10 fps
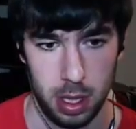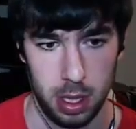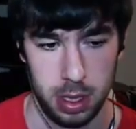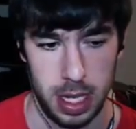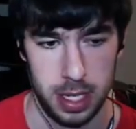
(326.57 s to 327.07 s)

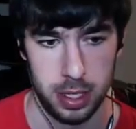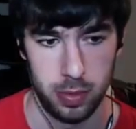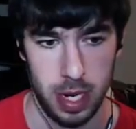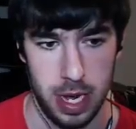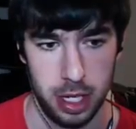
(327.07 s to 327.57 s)
And this
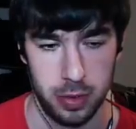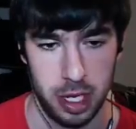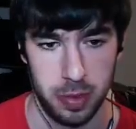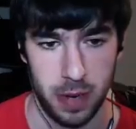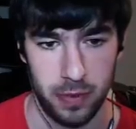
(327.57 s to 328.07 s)
round, this round's been
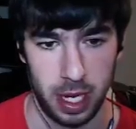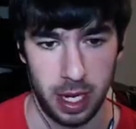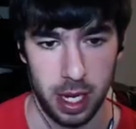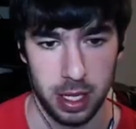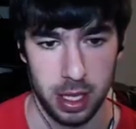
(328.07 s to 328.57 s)
off for like
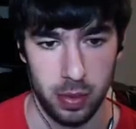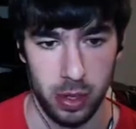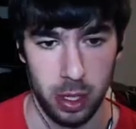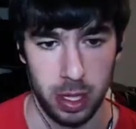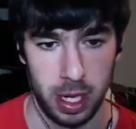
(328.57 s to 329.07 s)
literally
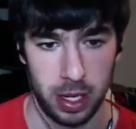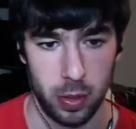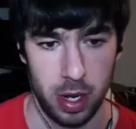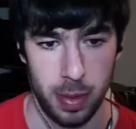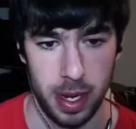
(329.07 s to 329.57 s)
like 20
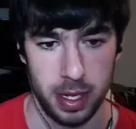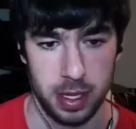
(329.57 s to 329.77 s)
minutes.